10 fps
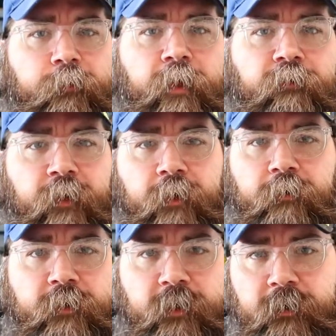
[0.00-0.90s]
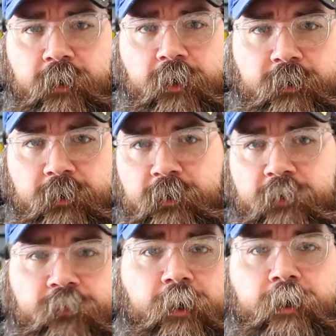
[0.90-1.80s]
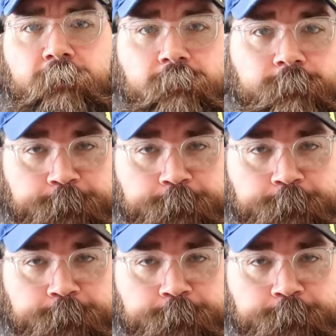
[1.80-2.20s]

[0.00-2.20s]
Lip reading: But I found it was on sale, so I was like, fuck it,